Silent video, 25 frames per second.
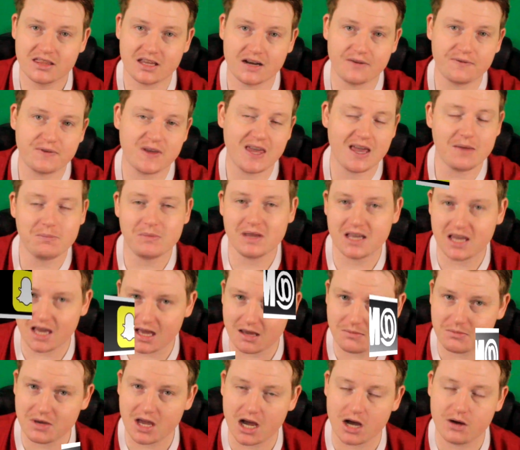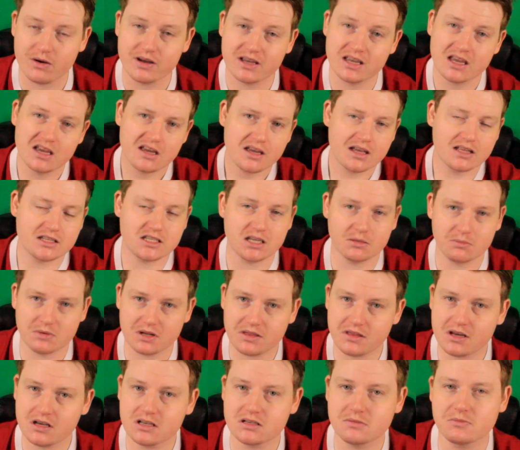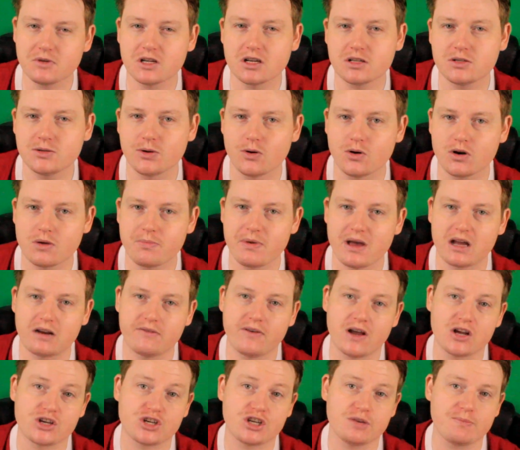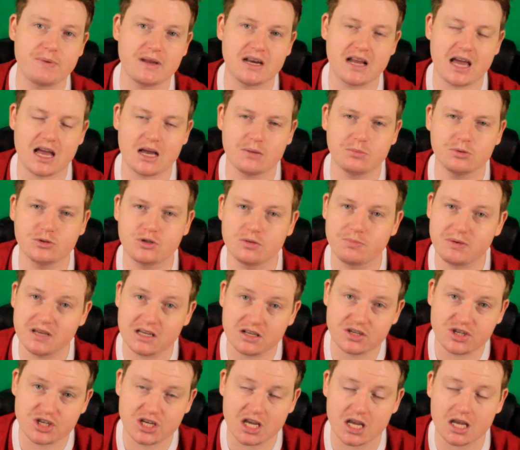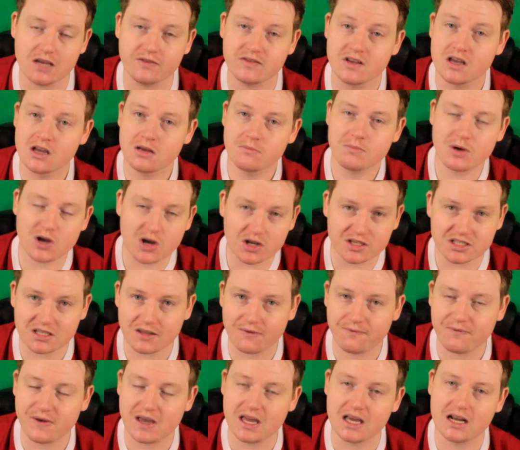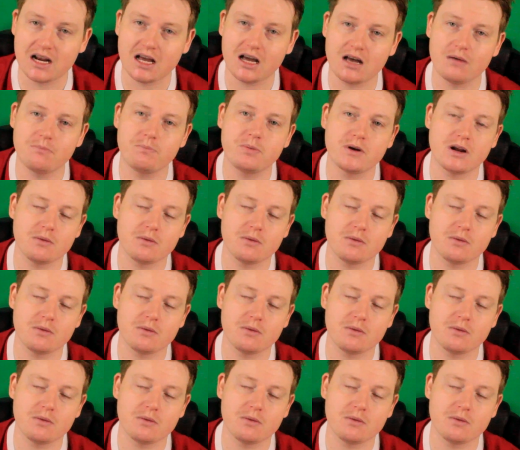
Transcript: that have kept the game going. And some of the things I'm going to talk about have actually been able to be achieved because of the fan hub.